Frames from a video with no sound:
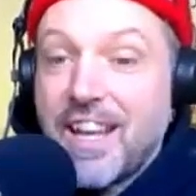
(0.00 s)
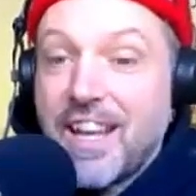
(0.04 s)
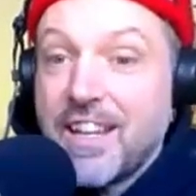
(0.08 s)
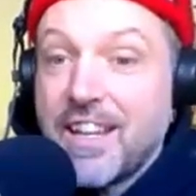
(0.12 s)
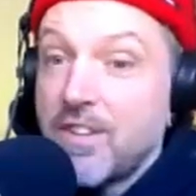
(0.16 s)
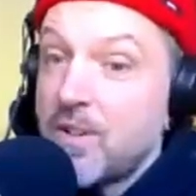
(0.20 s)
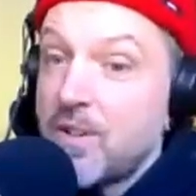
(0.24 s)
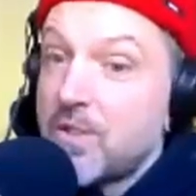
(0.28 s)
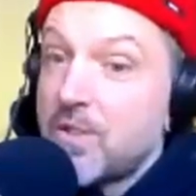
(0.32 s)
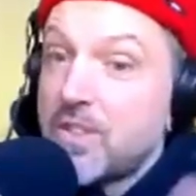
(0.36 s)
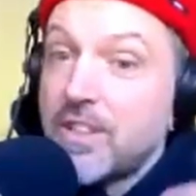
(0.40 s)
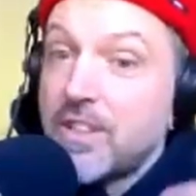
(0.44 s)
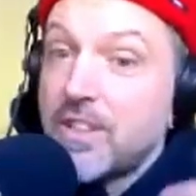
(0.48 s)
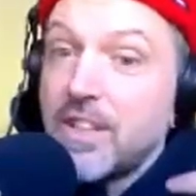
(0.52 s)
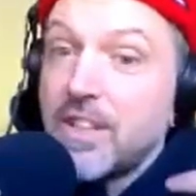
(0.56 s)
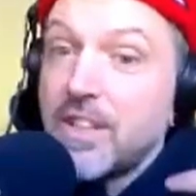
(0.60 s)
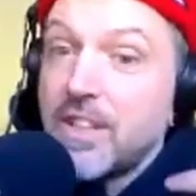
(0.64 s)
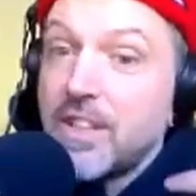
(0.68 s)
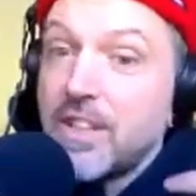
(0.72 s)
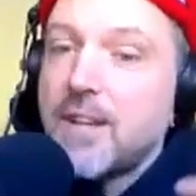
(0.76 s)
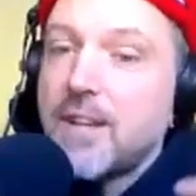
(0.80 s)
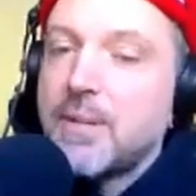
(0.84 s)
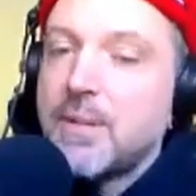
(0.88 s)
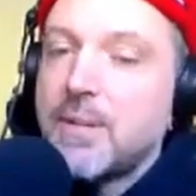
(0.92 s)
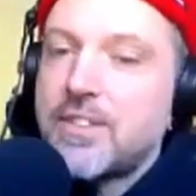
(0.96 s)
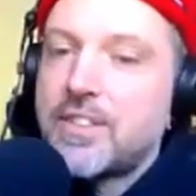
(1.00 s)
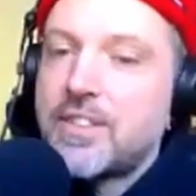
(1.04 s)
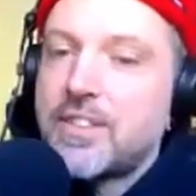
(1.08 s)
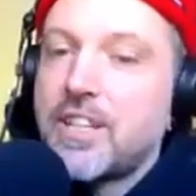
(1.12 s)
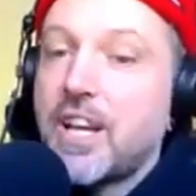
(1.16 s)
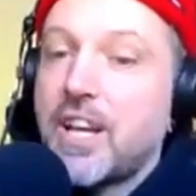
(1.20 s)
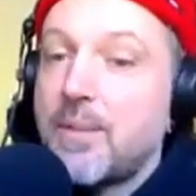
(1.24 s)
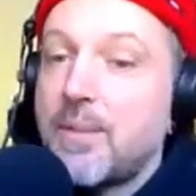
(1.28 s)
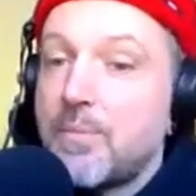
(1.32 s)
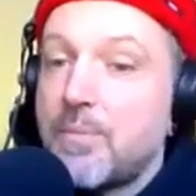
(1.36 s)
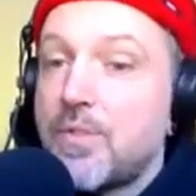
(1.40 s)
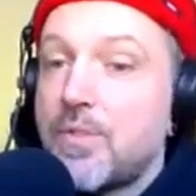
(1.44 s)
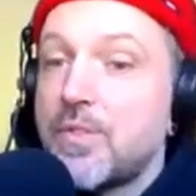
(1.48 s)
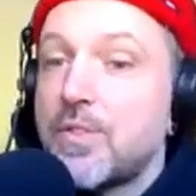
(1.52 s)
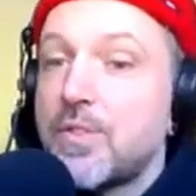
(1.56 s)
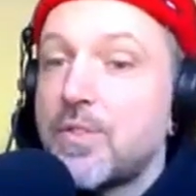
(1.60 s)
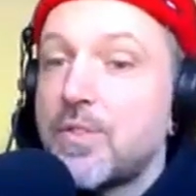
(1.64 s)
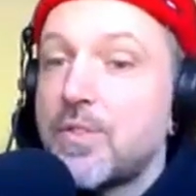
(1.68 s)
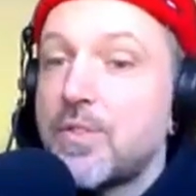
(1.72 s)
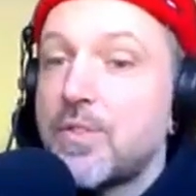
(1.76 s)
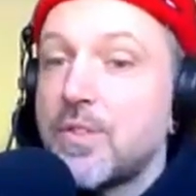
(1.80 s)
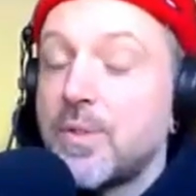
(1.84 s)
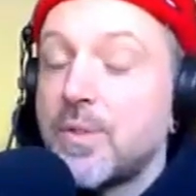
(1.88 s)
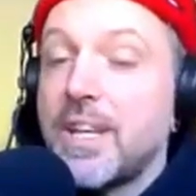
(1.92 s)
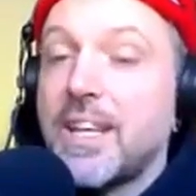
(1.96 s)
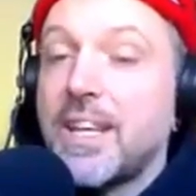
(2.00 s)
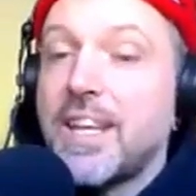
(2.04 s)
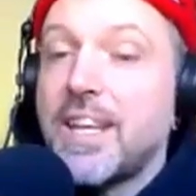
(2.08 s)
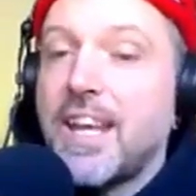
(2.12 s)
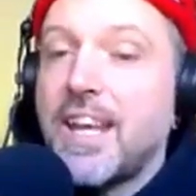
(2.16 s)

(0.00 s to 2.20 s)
And those alignments come through